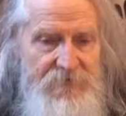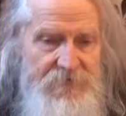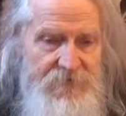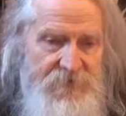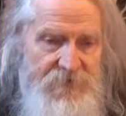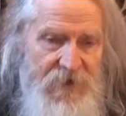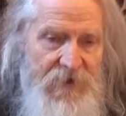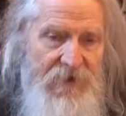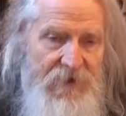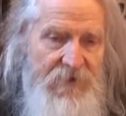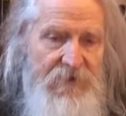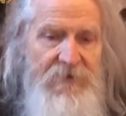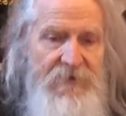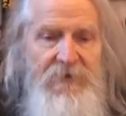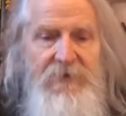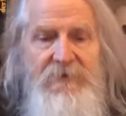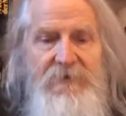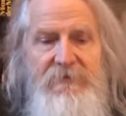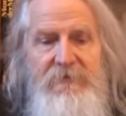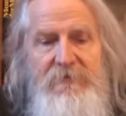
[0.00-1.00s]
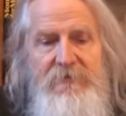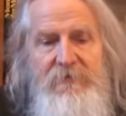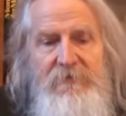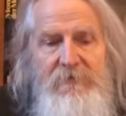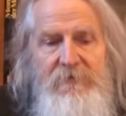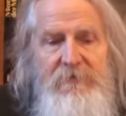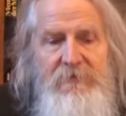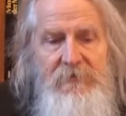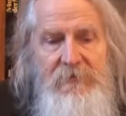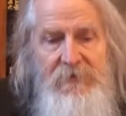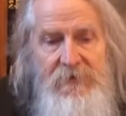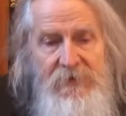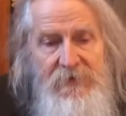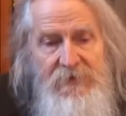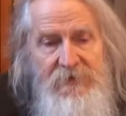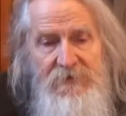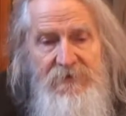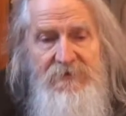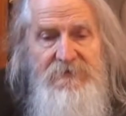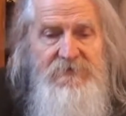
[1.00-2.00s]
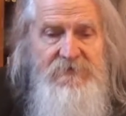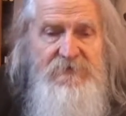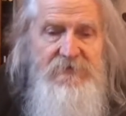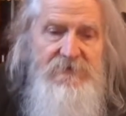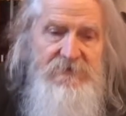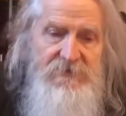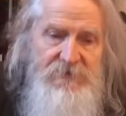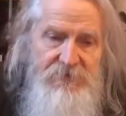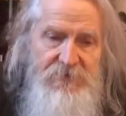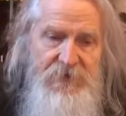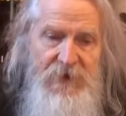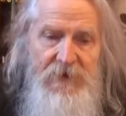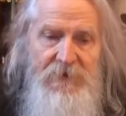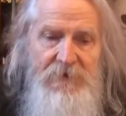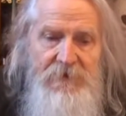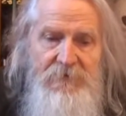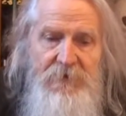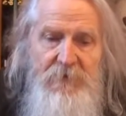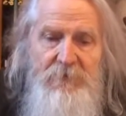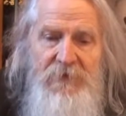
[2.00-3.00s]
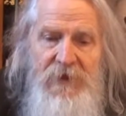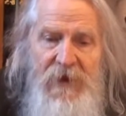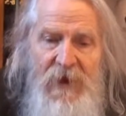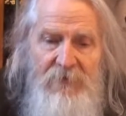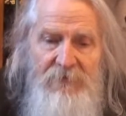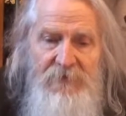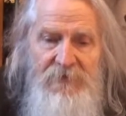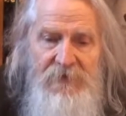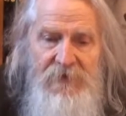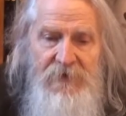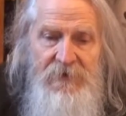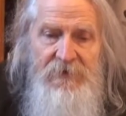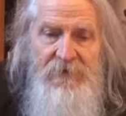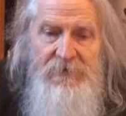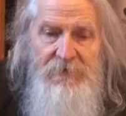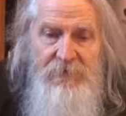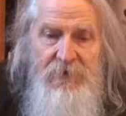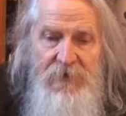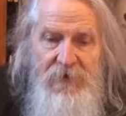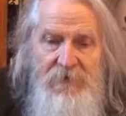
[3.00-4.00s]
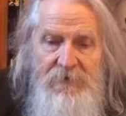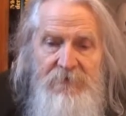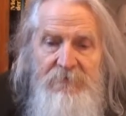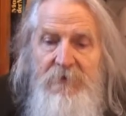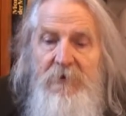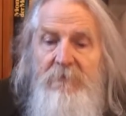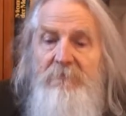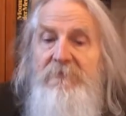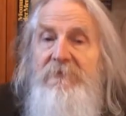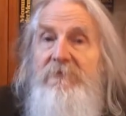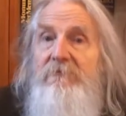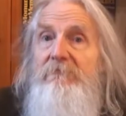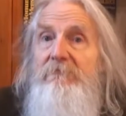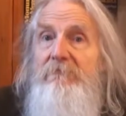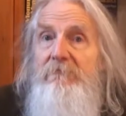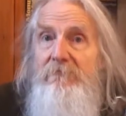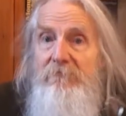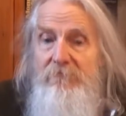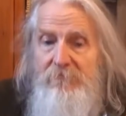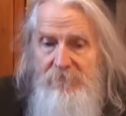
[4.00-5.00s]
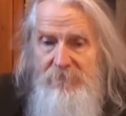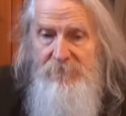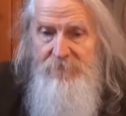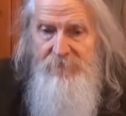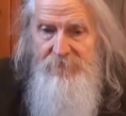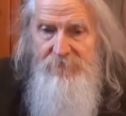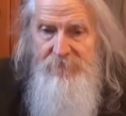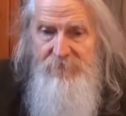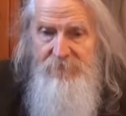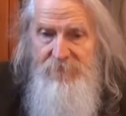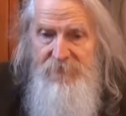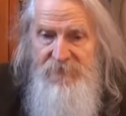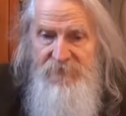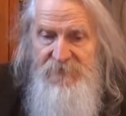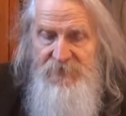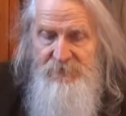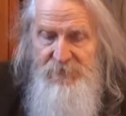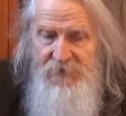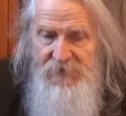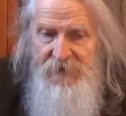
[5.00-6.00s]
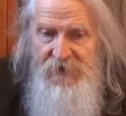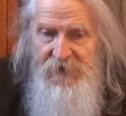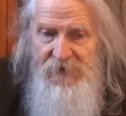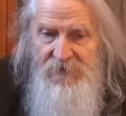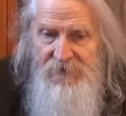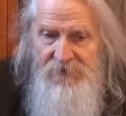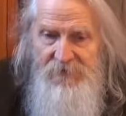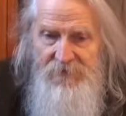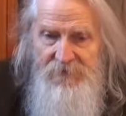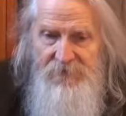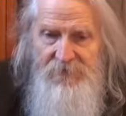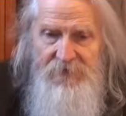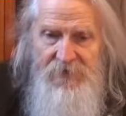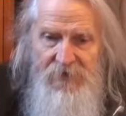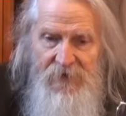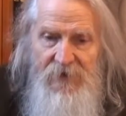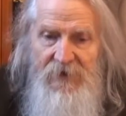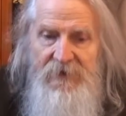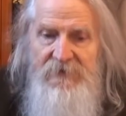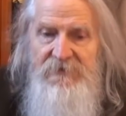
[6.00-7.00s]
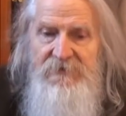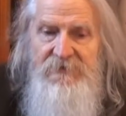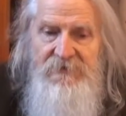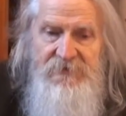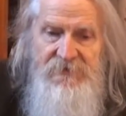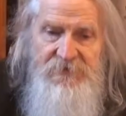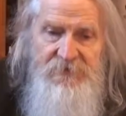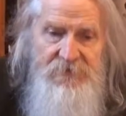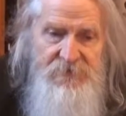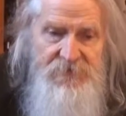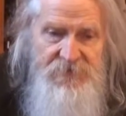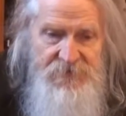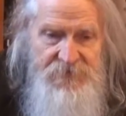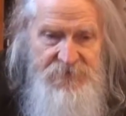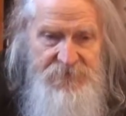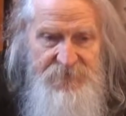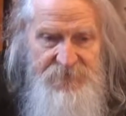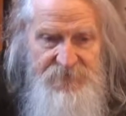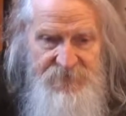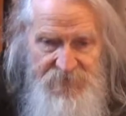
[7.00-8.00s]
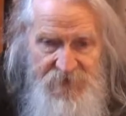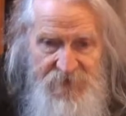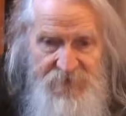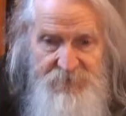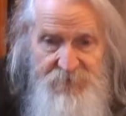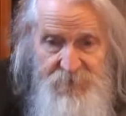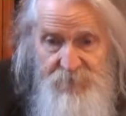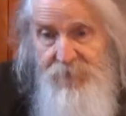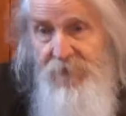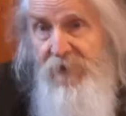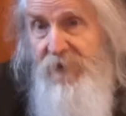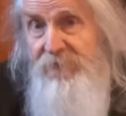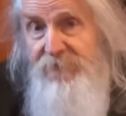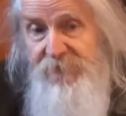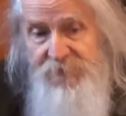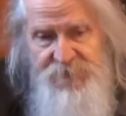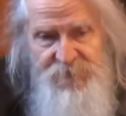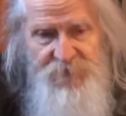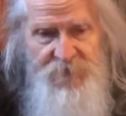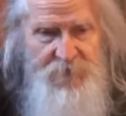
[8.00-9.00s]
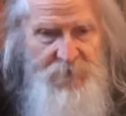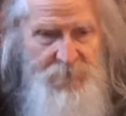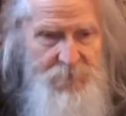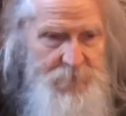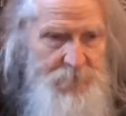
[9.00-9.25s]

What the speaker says: daily at least 300 gram carrot and 200 gram spinach as a juice, fresh prepared for sure.